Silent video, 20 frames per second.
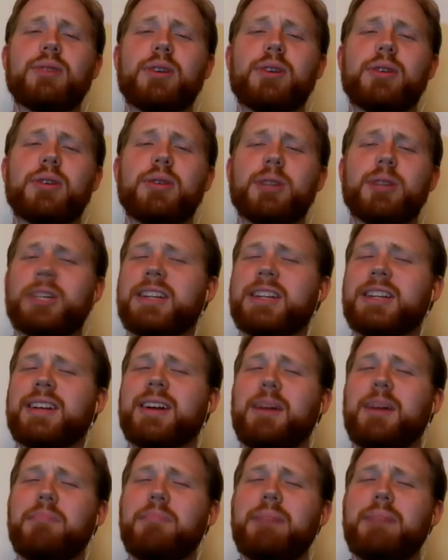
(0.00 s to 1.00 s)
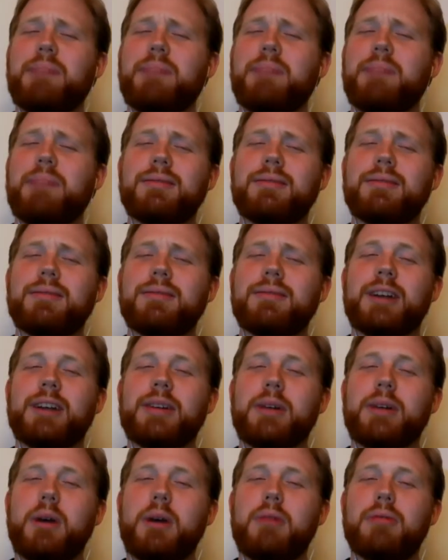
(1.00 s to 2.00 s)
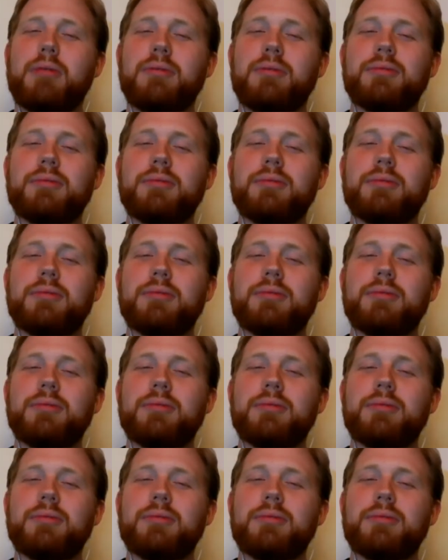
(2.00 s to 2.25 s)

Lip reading: Are you looking it up, Ben? Do you not know?